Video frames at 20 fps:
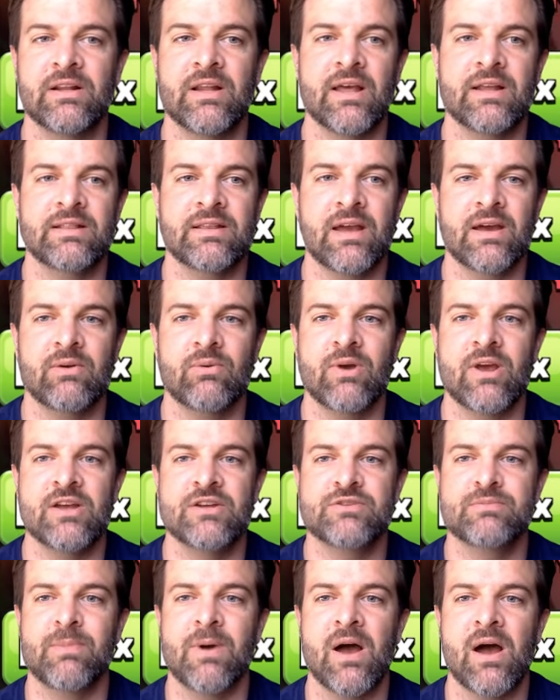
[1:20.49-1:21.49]
let that
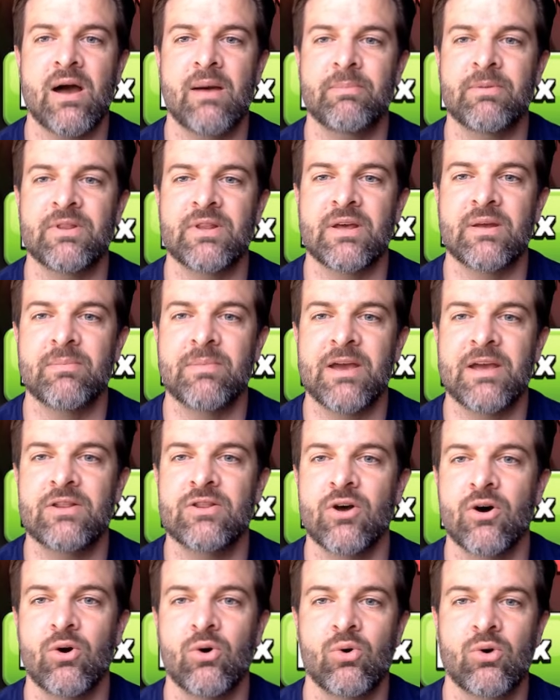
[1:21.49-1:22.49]
rage pop, and then made
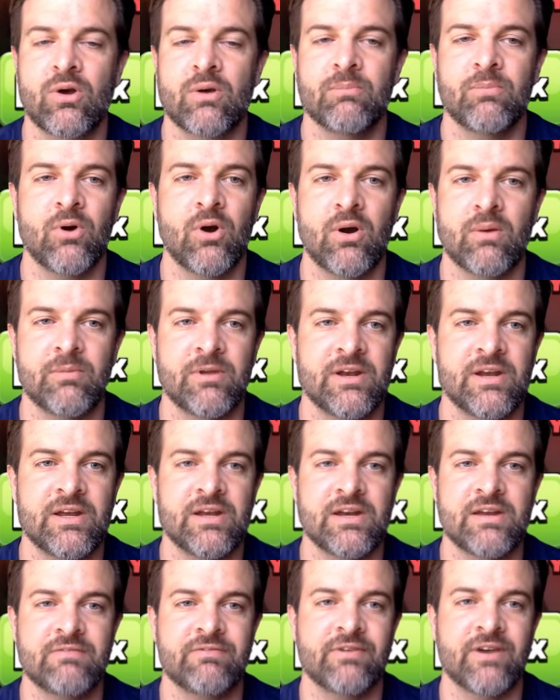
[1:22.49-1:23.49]
the whole compartment
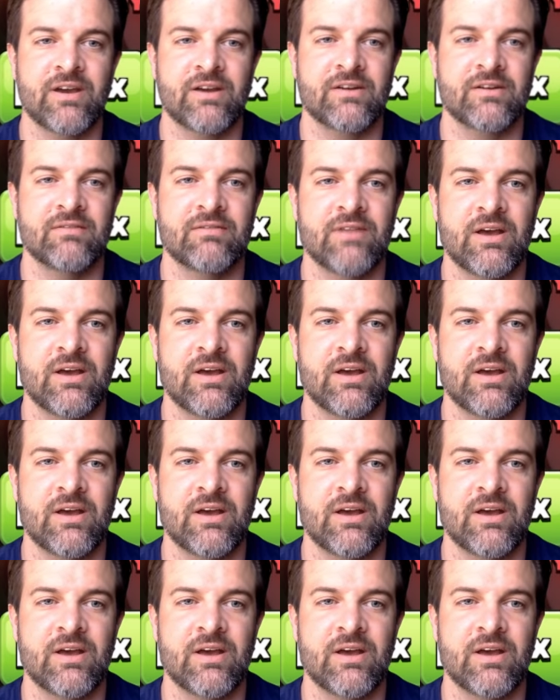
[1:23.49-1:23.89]
ineffective.